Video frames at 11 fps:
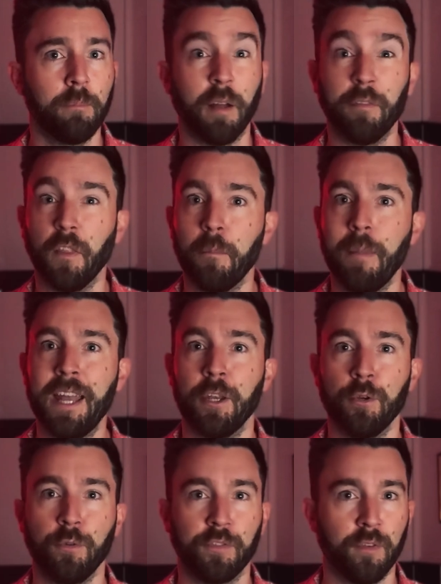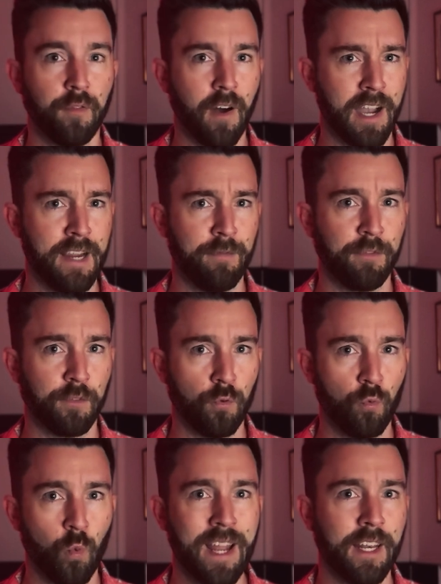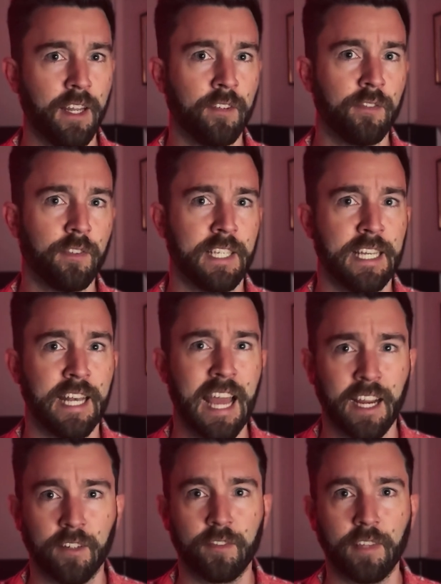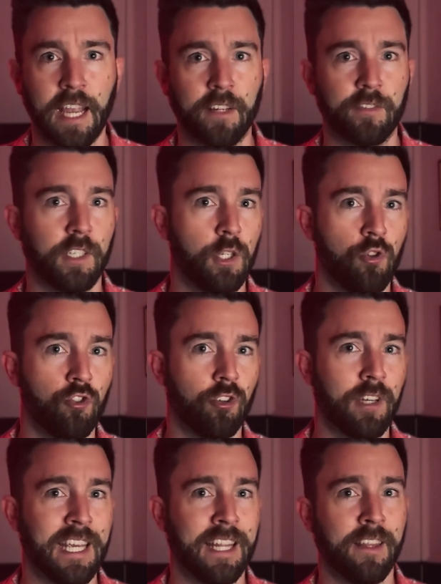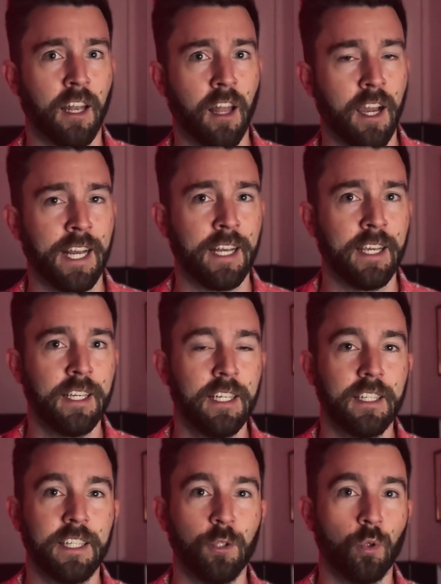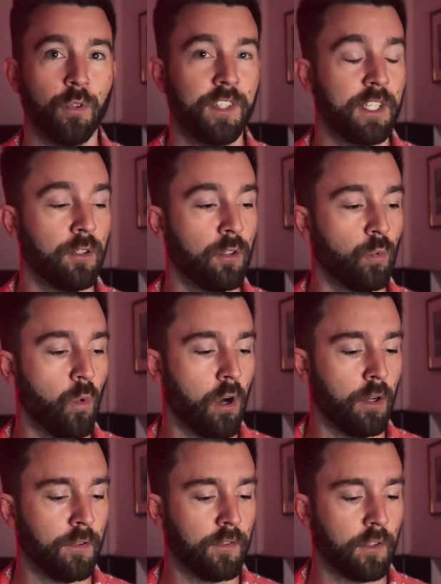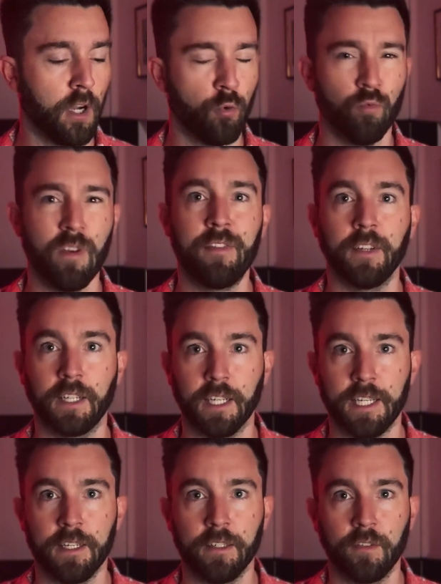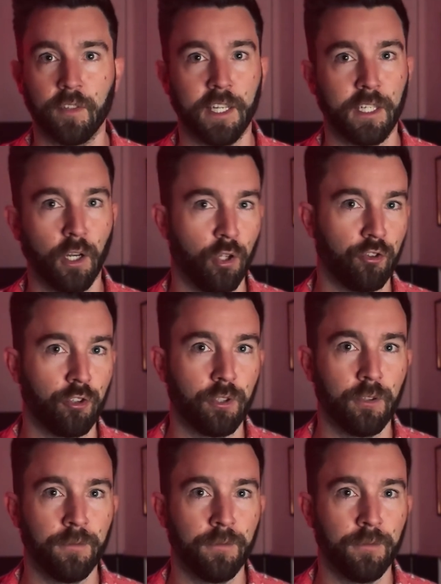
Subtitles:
for the men who survived to witness the next execution in the line, the ordeal was horrifically psychological.